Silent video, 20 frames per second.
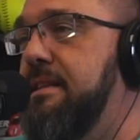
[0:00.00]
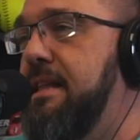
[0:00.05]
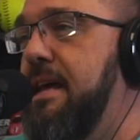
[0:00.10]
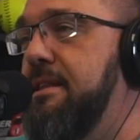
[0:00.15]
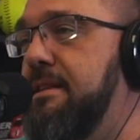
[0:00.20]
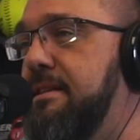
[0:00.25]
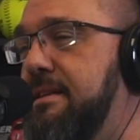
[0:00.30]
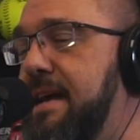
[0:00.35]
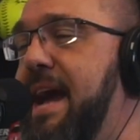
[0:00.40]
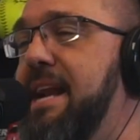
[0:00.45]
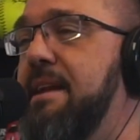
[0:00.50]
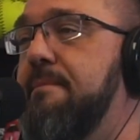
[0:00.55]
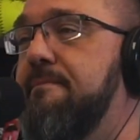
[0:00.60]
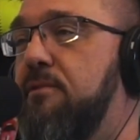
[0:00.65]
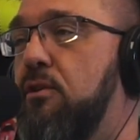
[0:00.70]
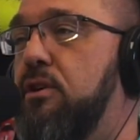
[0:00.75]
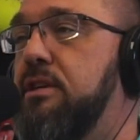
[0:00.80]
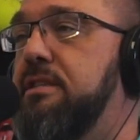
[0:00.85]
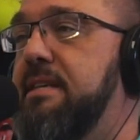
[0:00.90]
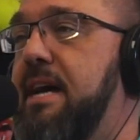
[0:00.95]
They signed him
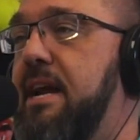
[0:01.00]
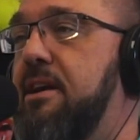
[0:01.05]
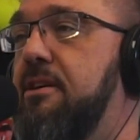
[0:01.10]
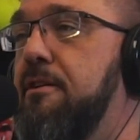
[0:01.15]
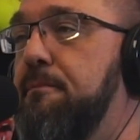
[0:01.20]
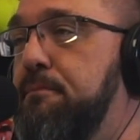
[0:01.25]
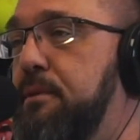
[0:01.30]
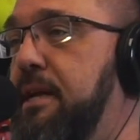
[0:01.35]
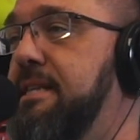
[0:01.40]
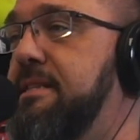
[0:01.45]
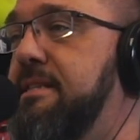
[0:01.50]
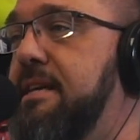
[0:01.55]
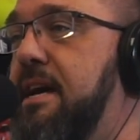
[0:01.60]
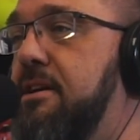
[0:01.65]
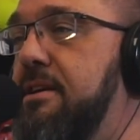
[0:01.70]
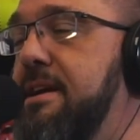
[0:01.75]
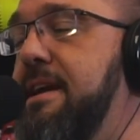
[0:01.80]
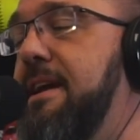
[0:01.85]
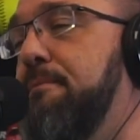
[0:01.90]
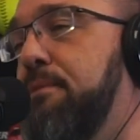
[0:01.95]
for center. He'll play
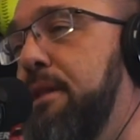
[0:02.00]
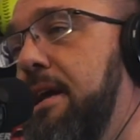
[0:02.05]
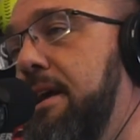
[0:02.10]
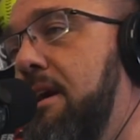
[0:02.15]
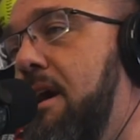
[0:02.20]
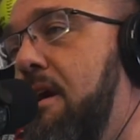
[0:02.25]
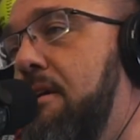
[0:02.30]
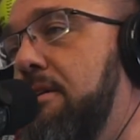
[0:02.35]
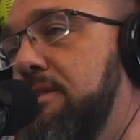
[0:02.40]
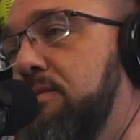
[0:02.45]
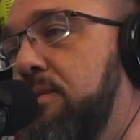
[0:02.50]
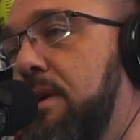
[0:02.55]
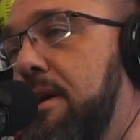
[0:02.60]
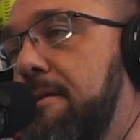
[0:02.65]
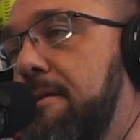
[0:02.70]
center. He can play guard as well.